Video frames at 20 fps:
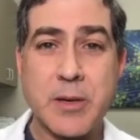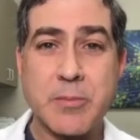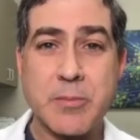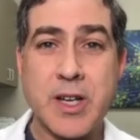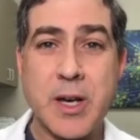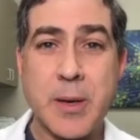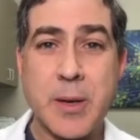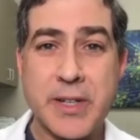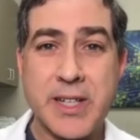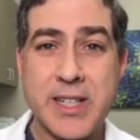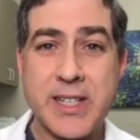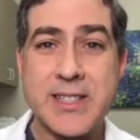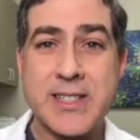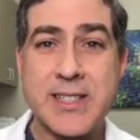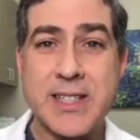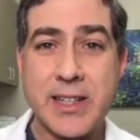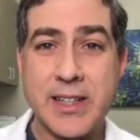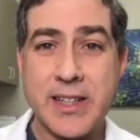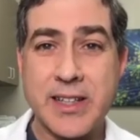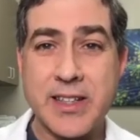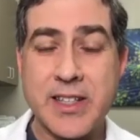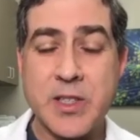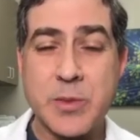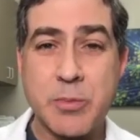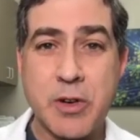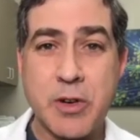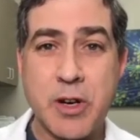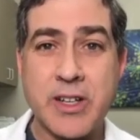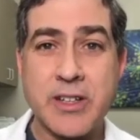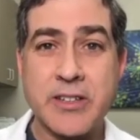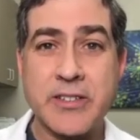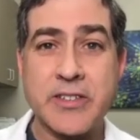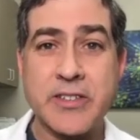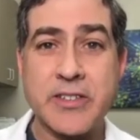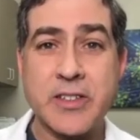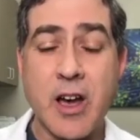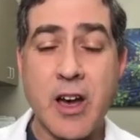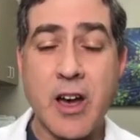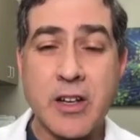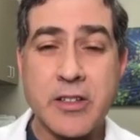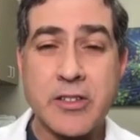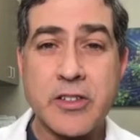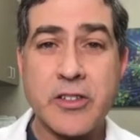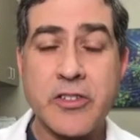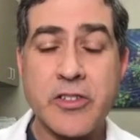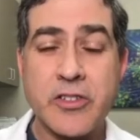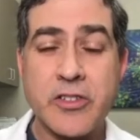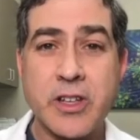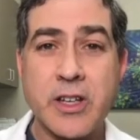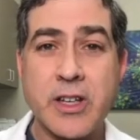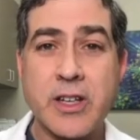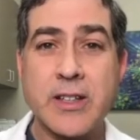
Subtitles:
companies selling these products, doctors